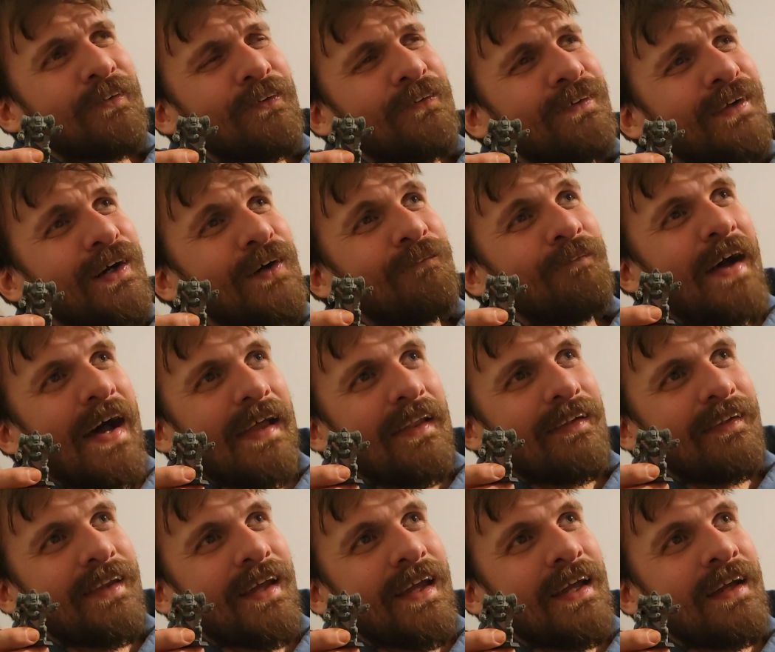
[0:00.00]
know
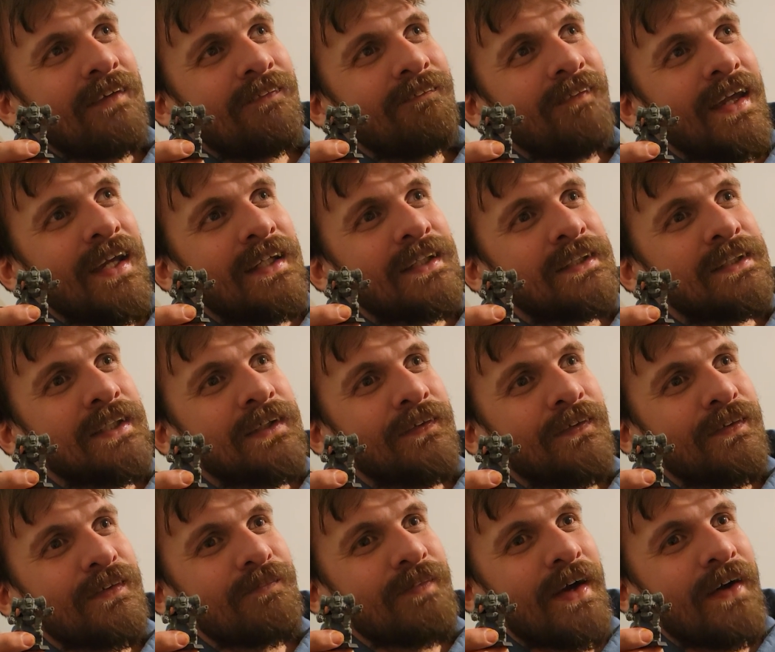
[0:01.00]
Battletech make
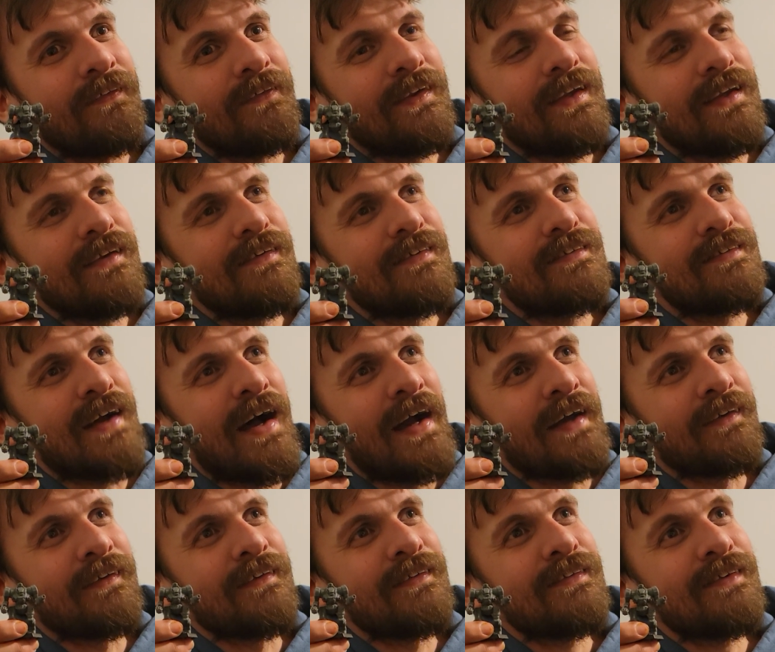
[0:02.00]
jokes about the
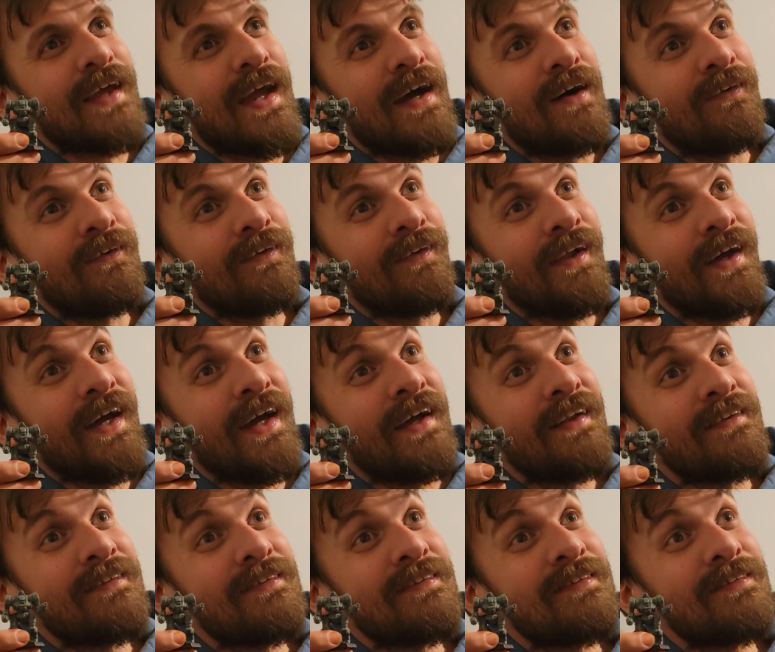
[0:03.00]
Steiner Scout
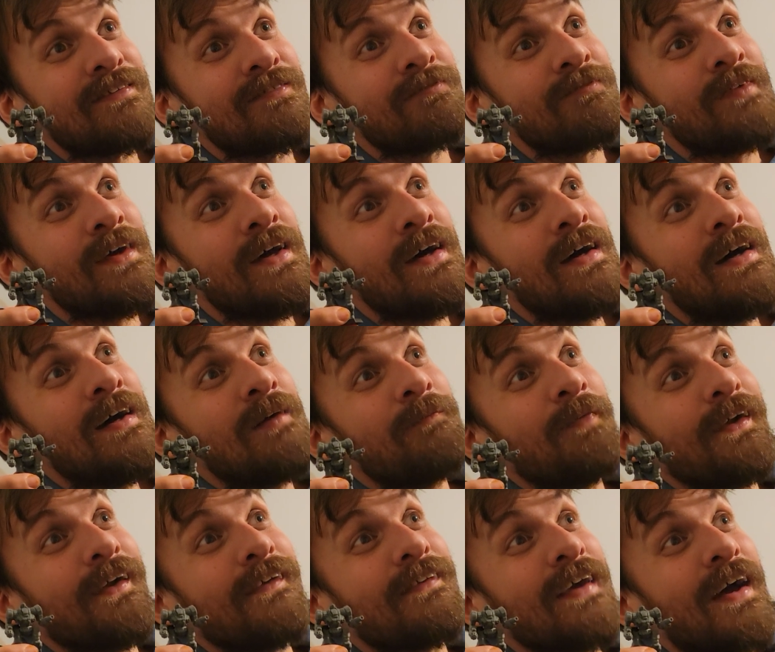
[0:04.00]
Lance,
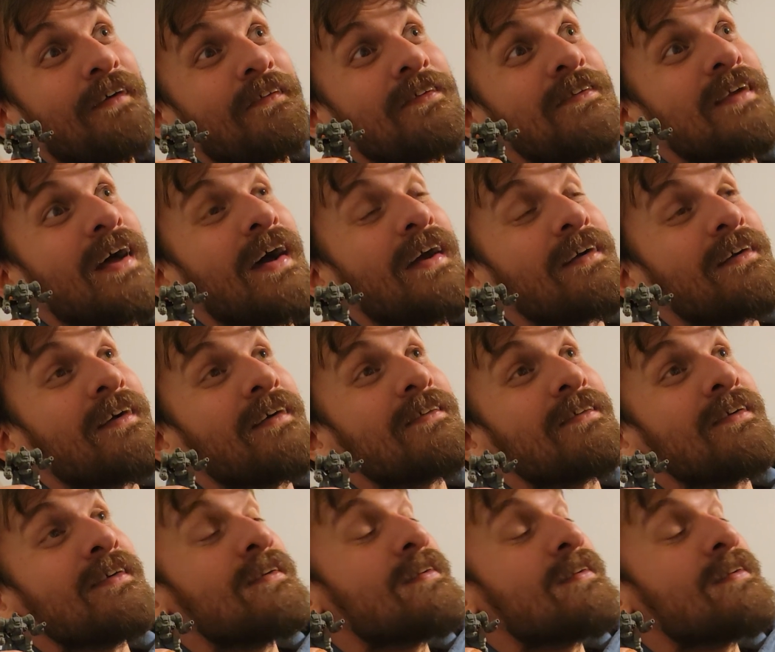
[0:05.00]
because how Steiner has a